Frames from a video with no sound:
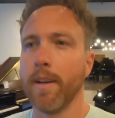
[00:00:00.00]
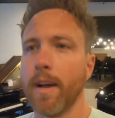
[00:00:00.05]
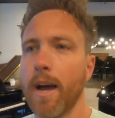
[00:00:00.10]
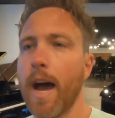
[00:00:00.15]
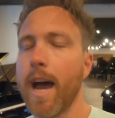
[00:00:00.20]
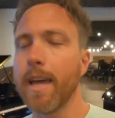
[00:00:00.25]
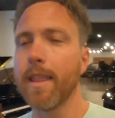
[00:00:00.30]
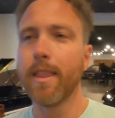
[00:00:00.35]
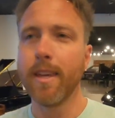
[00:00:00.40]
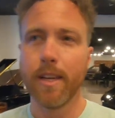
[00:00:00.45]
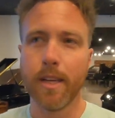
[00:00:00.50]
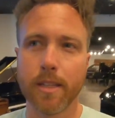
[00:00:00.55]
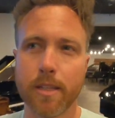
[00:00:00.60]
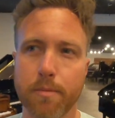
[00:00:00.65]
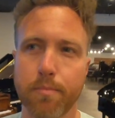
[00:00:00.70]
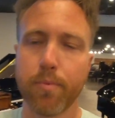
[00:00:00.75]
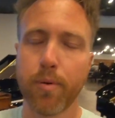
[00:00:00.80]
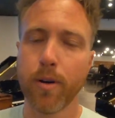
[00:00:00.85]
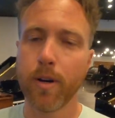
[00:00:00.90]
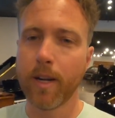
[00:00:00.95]
I think it's
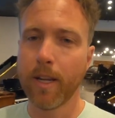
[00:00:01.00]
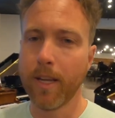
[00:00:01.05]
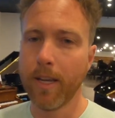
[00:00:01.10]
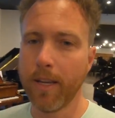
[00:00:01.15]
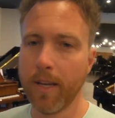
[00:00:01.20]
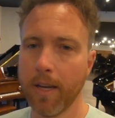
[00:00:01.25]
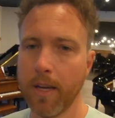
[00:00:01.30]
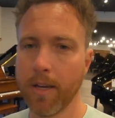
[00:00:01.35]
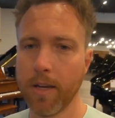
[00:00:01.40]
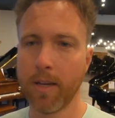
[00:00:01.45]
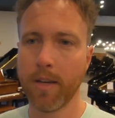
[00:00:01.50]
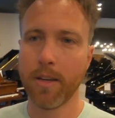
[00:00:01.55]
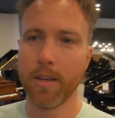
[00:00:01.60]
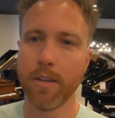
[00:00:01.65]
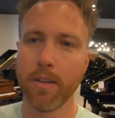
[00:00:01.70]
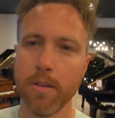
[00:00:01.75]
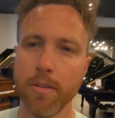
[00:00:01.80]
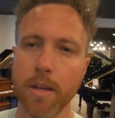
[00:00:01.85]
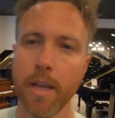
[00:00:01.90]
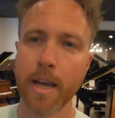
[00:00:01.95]
pretty
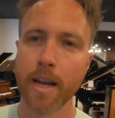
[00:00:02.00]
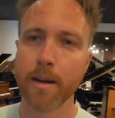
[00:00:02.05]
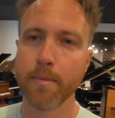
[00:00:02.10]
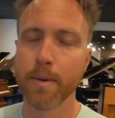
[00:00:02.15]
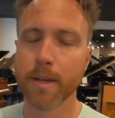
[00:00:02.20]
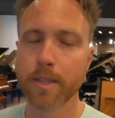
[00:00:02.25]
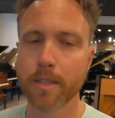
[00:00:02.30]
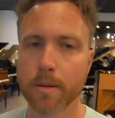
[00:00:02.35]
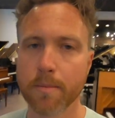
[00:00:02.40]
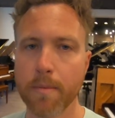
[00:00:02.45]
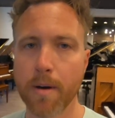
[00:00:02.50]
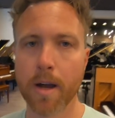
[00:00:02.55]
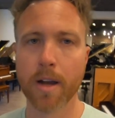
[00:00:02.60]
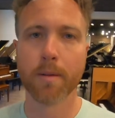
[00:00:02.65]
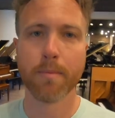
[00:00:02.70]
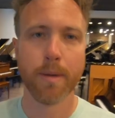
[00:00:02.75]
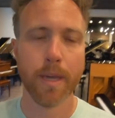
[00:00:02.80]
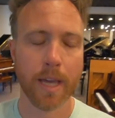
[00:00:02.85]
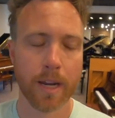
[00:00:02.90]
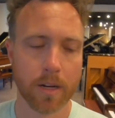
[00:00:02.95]
unanimous
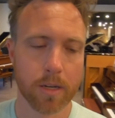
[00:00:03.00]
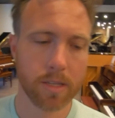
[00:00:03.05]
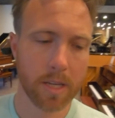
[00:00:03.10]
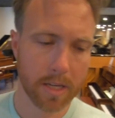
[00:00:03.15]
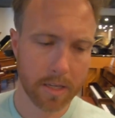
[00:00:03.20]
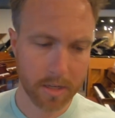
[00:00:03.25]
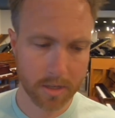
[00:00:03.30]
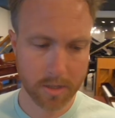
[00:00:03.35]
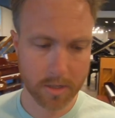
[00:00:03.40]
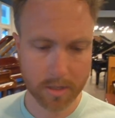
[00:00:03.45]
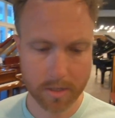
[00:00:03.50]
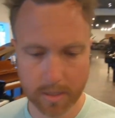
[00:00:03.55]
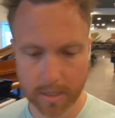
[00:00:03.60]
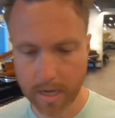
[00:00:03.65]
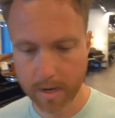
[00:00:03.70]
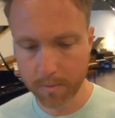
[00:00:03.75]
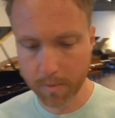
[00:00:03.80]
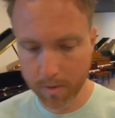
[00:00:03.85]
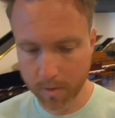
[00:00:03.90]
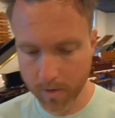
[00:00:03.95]
among piano technicians
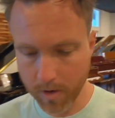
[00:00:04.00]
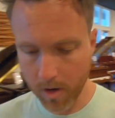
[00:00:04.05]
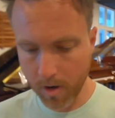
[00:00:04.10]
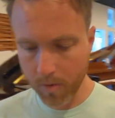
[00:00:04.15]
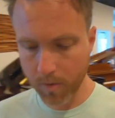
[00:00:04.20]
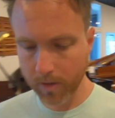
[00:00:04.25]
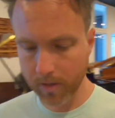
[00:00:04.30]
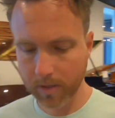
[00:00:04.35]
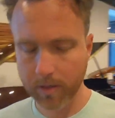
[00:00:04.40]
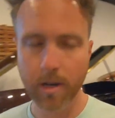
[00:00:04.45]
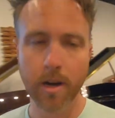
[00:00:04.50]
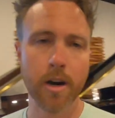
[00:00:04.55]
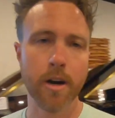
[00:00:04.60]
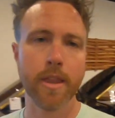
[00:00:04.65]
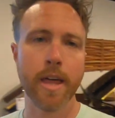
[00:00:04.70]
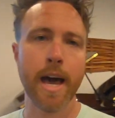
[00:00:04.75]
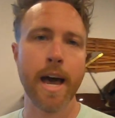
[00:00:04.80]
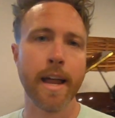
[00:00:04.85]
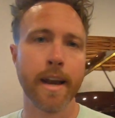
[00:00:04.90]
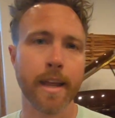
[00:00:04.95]
that we would always call
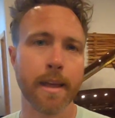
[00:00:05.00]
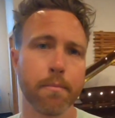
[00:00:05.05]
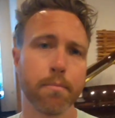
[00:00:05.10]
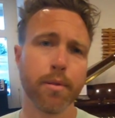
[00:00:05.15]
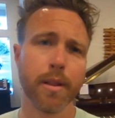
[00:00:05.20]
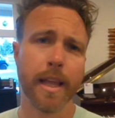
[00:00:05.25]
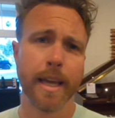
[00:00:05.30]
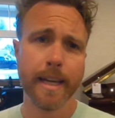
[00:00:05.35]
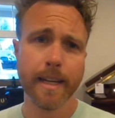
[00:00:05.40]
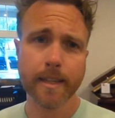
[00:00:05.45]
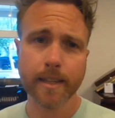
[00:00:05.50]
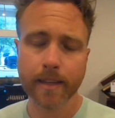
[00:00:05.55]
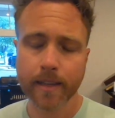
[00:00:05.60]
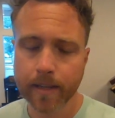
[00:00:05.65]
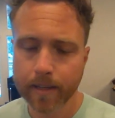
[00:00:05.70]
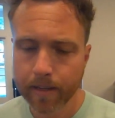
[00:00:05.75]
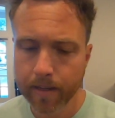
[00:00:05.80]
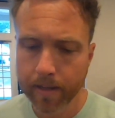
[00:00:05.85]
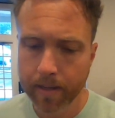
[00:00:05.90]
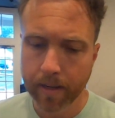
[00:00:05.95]
that a plate.
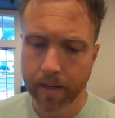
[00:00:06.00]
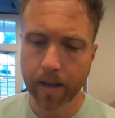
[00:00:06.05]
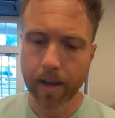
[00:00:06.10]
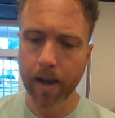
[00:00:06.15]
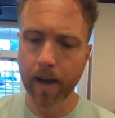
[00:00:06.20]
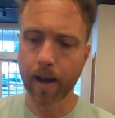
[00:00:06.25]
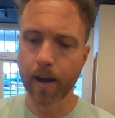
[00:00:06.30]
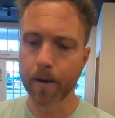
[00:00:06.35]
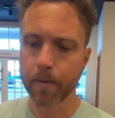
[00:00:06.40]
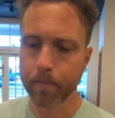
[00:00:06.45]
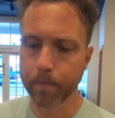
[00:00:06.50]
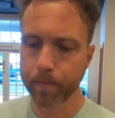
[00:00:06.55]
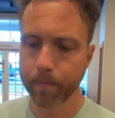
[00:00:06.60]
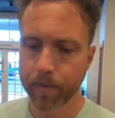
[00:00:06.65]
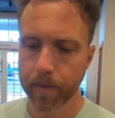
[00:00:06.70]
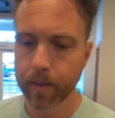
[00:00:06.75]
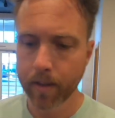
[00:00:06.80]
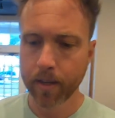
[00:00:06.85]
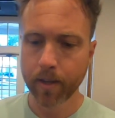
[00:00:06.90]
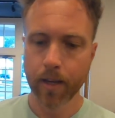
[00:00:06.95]

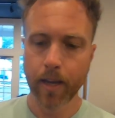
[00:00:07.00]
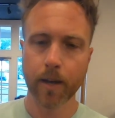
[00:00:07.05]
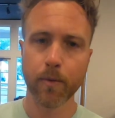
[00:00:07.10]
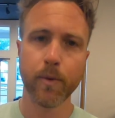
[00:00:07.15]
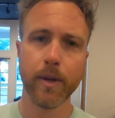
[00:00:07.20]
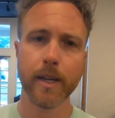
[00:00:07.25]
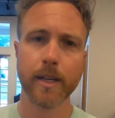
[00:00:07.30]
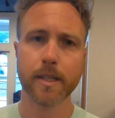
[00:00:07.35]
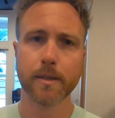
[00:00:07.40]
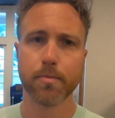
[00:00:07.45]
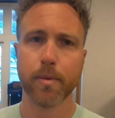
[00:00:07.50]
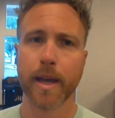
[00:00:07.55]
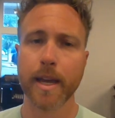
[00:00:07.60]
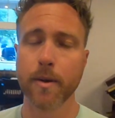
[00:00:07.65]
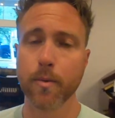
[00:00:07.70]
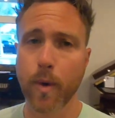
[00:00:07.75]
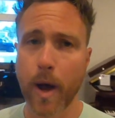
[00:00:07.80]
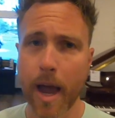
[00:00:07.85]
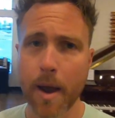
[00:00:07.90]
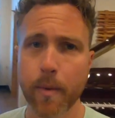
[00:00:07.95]
And we
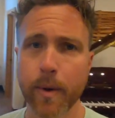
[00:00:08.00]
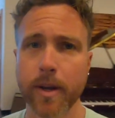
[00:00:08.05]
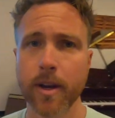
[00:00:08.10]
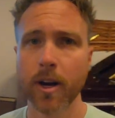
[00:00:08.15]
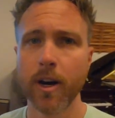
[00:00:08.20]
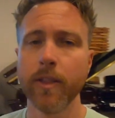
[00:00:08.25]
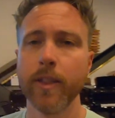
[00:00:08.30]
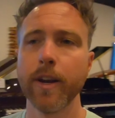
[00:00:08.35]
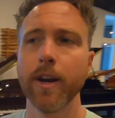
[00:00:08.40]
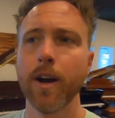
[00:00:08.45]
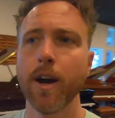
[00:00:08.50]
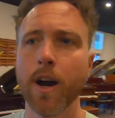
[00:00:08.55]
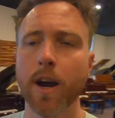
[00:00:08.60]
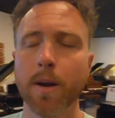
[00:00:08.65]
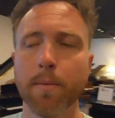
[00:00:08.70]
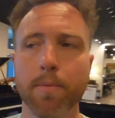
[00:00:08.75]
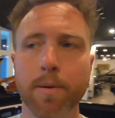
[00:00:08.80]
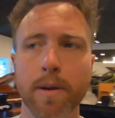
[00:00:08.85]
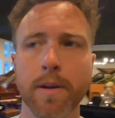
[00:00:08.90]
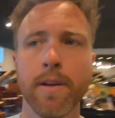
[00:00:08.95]
explained why we called it a
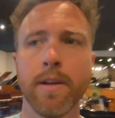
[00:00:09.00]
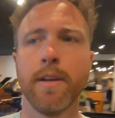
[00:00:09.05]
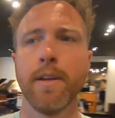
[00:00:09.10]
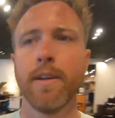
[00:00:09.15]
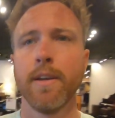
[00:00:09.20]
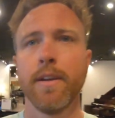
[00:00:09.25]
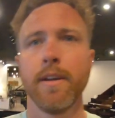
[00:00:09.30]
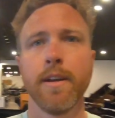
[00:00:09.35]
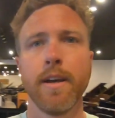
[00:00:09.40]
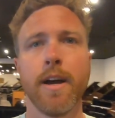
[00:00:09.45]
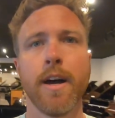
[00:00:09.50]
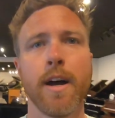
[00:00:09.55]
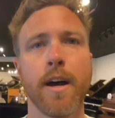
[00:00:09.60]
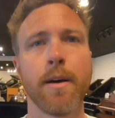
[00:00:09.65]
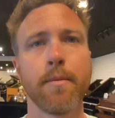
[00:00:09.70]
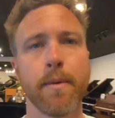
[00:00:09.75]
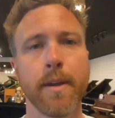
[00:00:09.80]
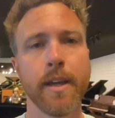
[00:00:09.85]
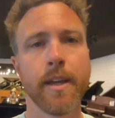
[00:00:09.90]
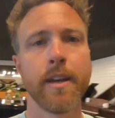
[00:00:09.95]
harp
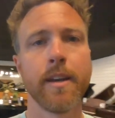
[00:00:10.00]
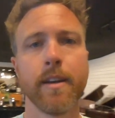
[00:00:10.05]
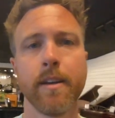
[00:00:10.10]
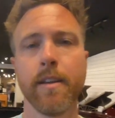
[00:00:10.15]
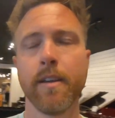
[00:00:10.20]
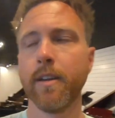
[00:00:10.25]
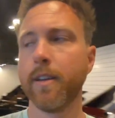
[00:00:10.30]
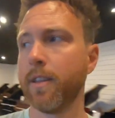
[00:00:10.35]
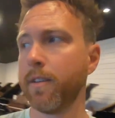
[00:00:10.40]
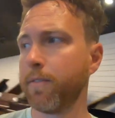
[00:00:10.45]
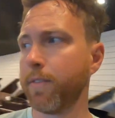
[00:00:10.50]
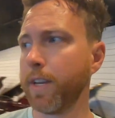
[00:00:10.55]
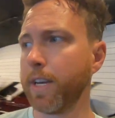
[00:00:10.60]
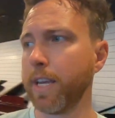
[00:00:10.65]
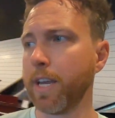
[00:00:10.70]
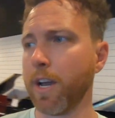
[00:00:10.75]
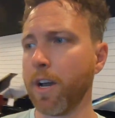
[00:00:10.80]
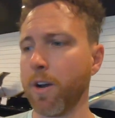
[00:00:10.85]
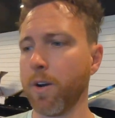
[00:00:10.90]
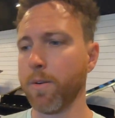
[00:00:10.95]
in the
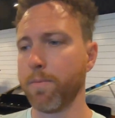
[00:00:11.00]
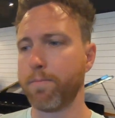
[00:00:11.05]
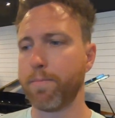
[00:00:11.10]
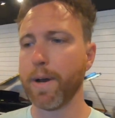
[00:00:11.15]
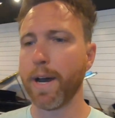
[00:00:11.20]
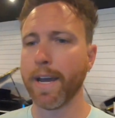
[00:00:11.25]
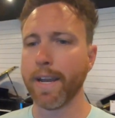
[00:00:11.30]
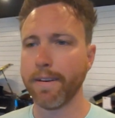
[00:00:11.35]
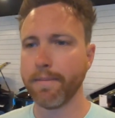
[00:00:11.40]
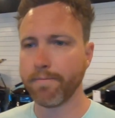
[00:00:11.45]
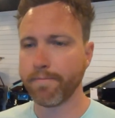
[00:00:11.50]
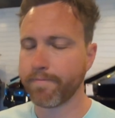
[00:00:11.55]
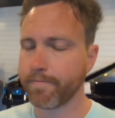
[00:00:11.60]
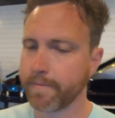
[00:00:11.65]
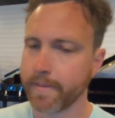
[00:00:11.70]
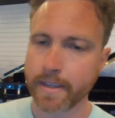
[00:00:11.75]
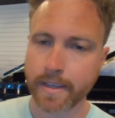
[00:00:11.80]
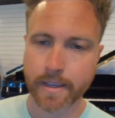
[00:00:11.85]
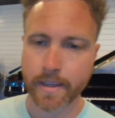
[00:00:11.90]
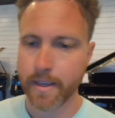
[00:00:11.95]
video, but
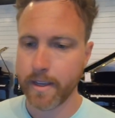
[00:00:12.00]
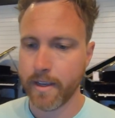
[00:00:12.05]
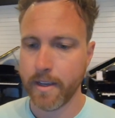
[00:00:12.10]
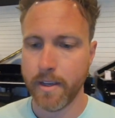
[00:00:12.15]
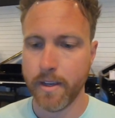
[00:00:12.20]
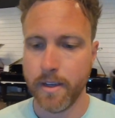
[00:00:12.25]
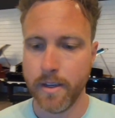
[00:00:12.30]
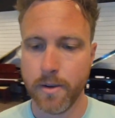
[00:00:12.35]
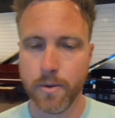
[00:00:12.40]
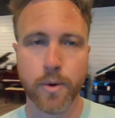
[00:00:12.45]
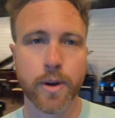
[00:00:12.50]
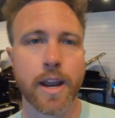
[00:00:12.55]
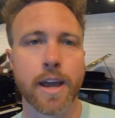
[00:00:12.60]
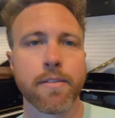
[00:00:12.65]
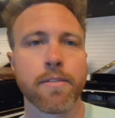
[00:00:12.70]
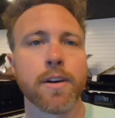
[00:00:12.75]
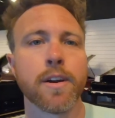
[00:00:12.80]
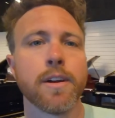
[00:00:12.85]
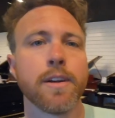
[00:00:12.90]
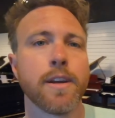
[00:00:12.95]

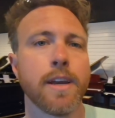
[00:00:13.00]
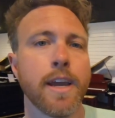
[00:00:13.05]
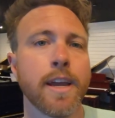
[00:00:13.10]
whatever.